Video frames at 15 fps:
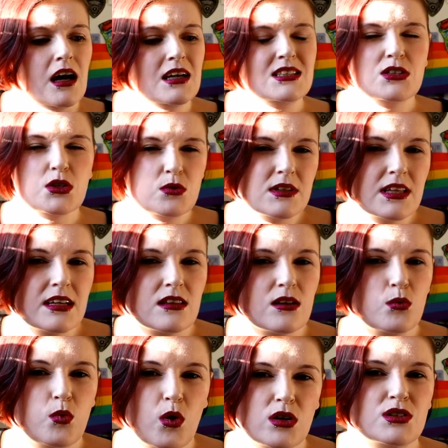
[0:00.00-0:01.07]
I don't think
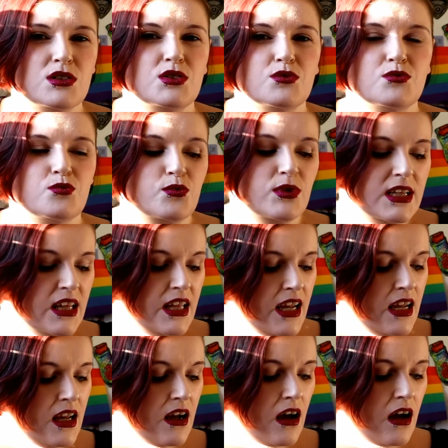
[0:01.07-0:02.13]
there was
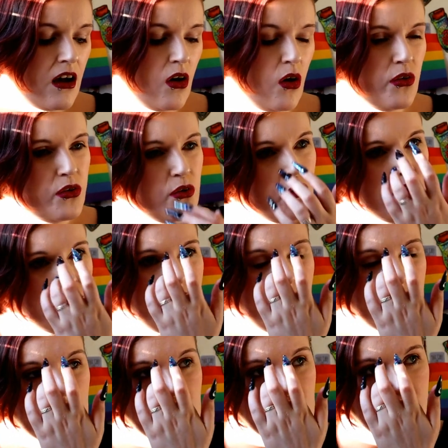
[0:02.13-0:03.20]
really other
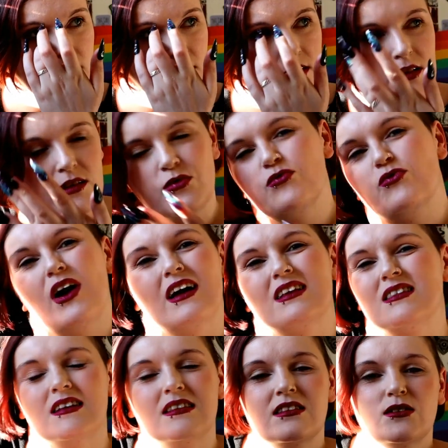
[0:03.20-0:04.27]
than the
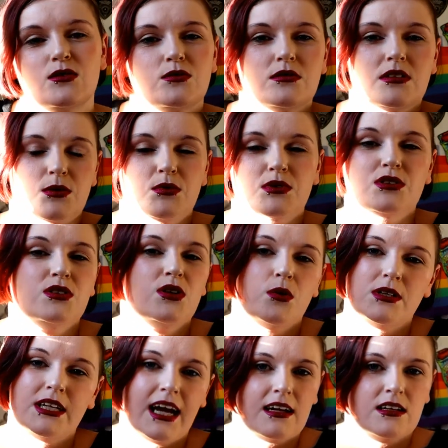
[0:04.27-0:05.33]
fact that there there was
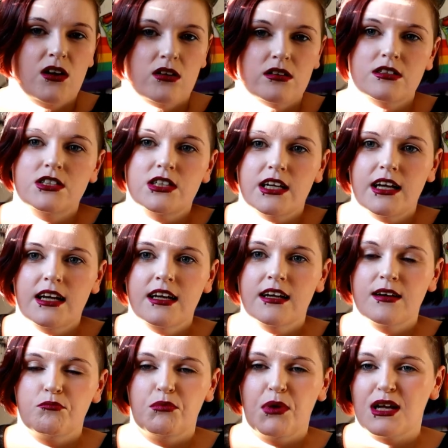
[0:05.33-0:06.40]
no technology
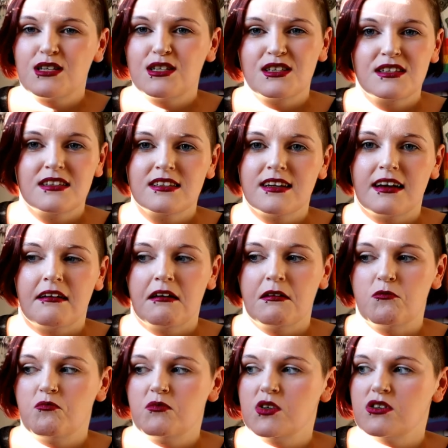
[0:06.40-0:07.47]
mentioned
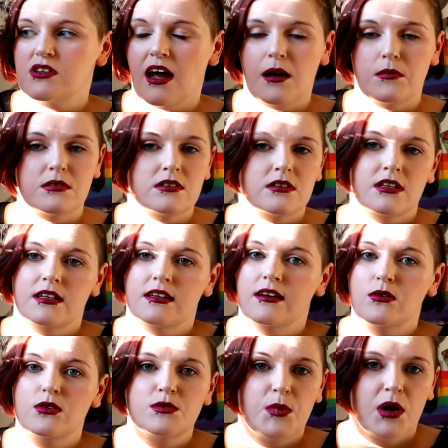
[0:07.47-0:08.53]
um, just absolutely
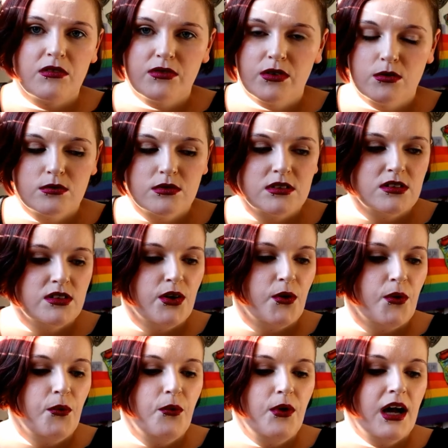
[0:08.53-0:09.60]
no smartphones
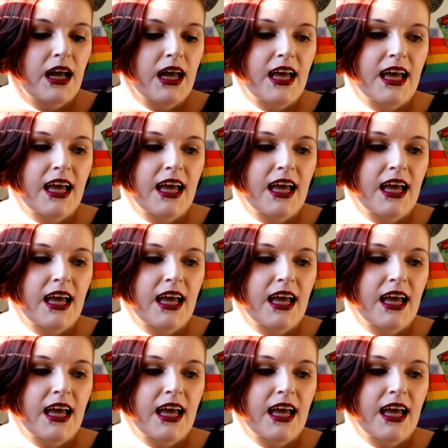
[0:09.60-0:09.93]
no